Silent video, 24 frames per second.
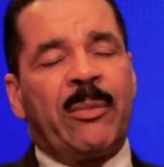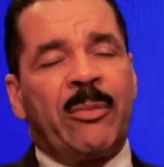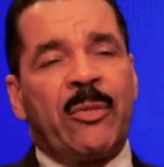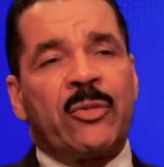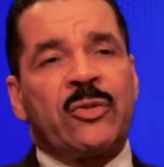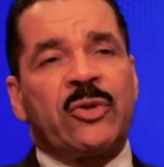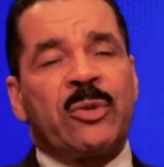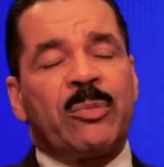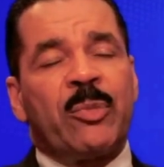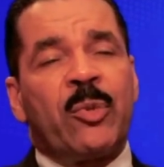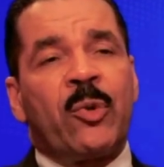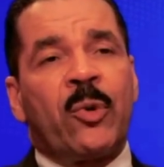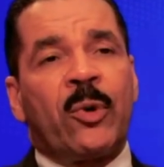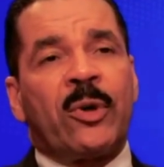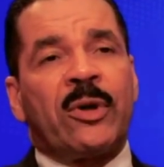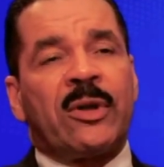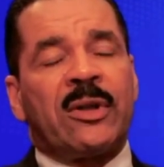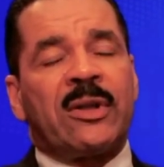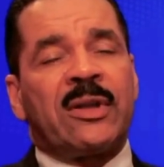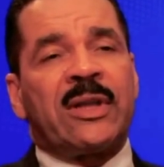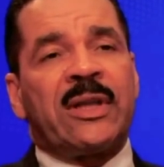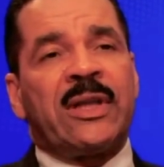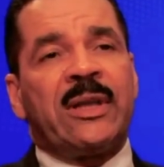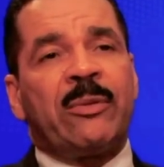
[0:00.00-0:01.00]
and most
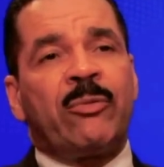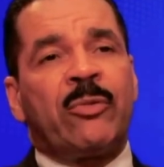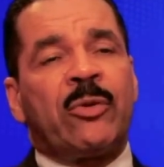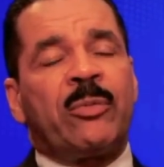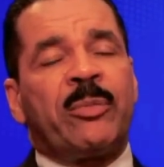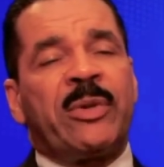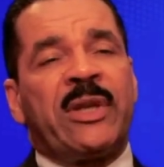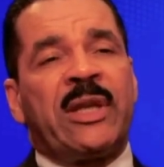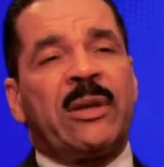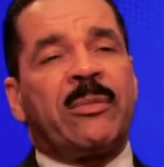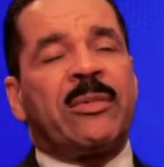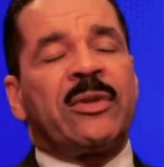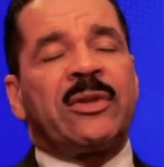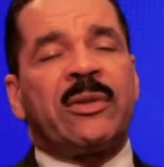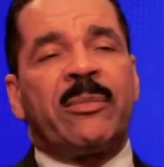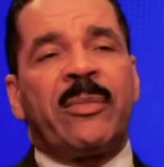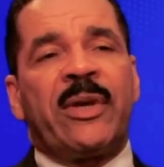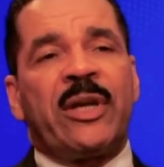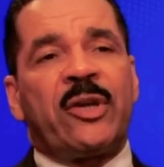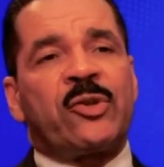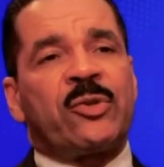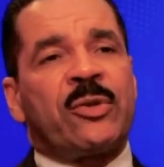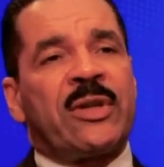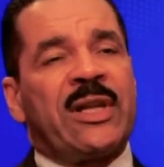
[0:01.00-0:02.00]
importantly, we'll be able to
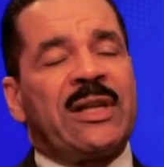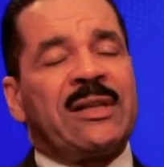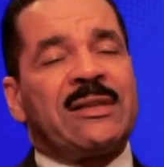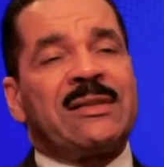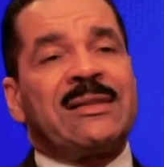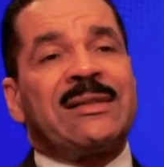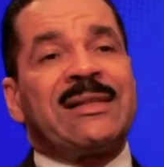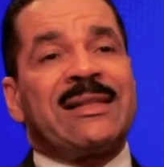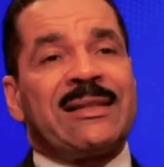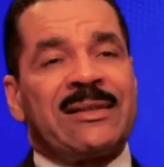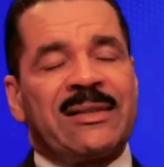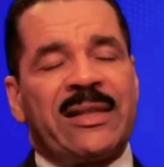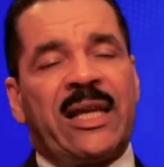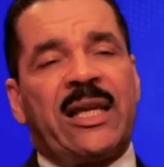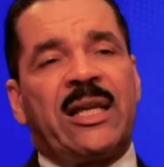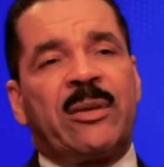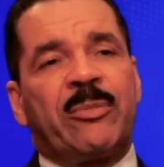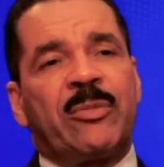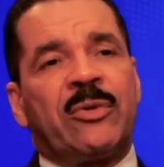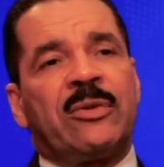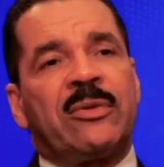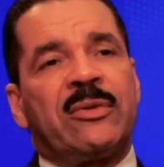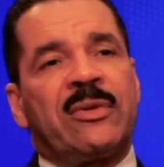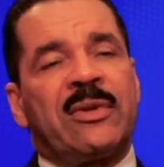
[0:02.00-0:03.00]
make sure that it's
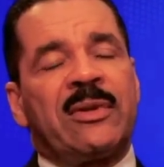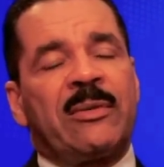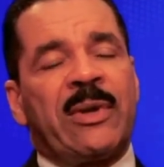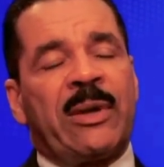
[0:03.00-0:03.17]
sustainable,